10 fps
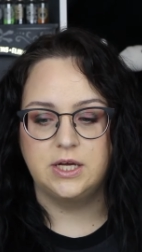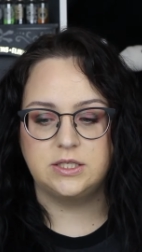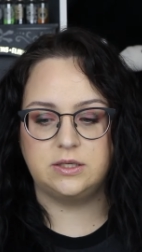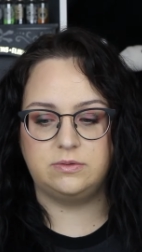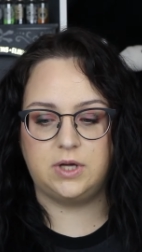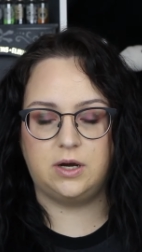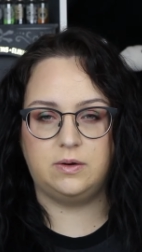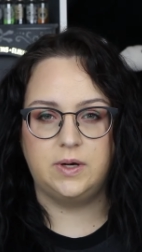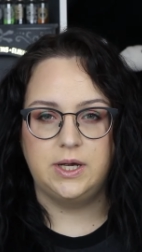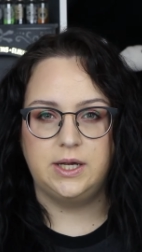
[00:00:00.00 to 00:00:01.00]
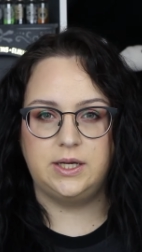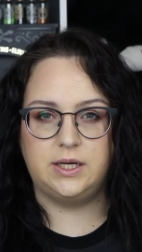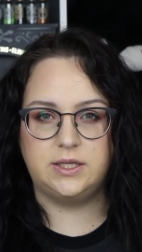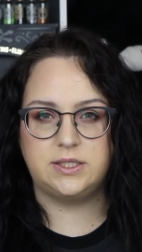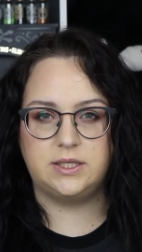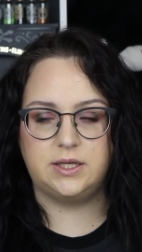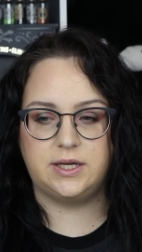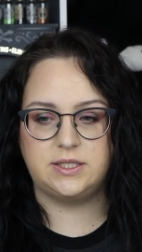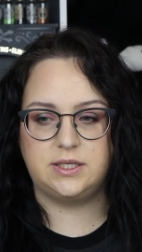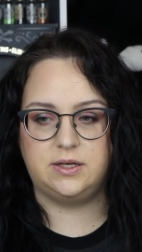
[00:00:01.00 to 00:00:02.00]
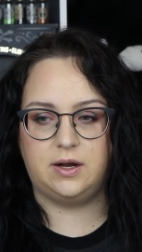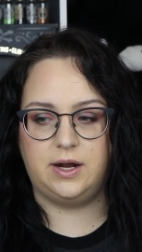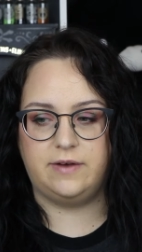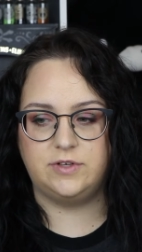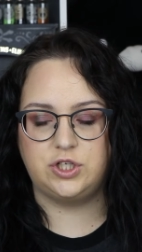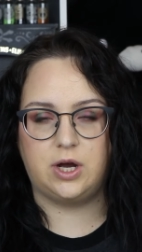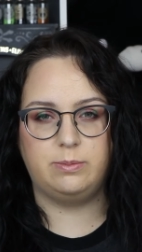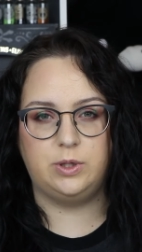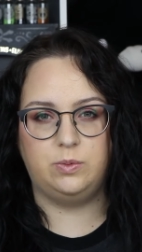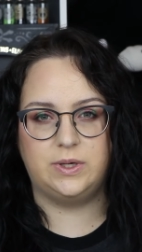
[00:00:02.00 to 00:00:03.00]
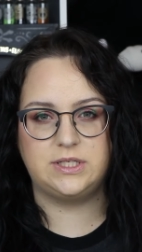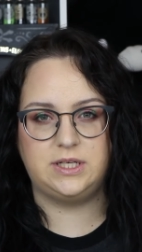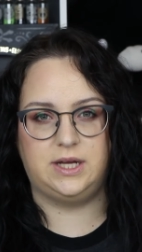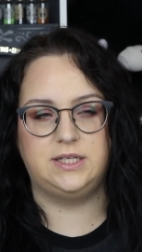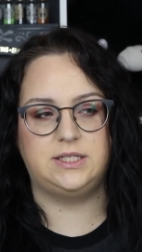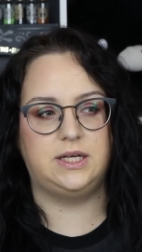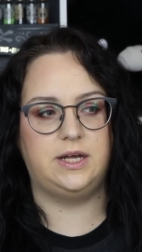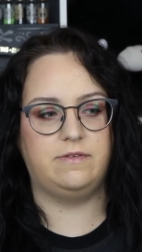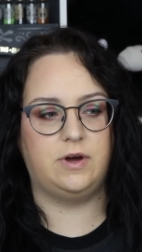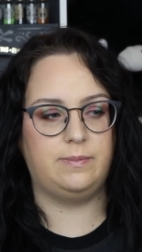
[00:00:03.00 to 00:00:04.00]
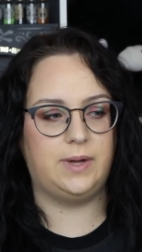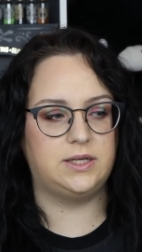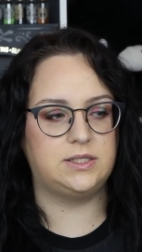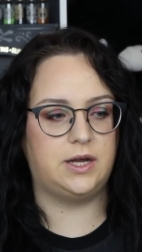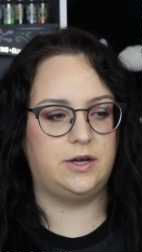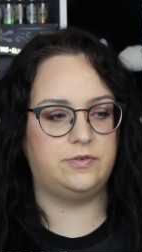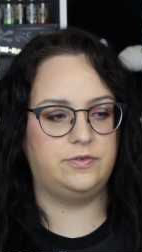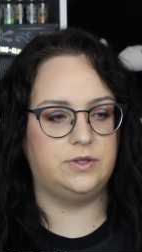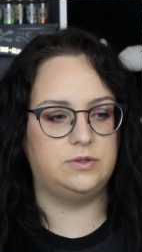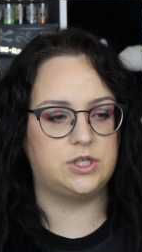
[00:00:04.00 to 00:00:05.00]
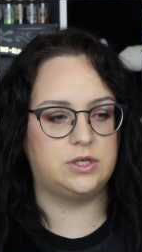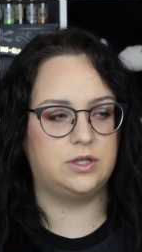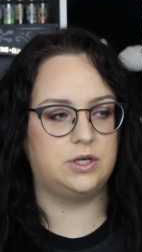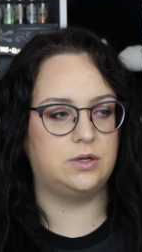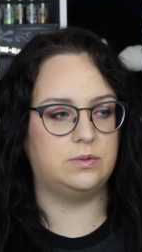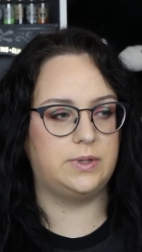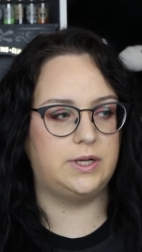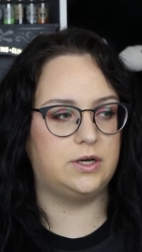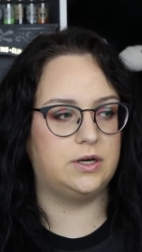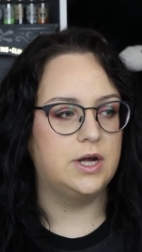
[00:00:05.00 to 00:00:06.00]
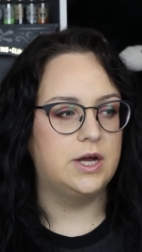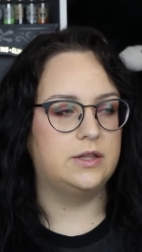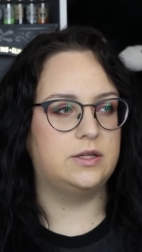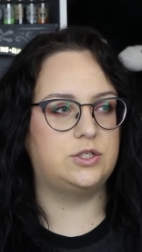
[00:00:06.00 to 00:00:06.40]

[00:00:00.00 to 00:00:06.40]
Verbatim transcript: So no, it isn't nice to not have a job. It wasn't nice to give up my entire future, the career, the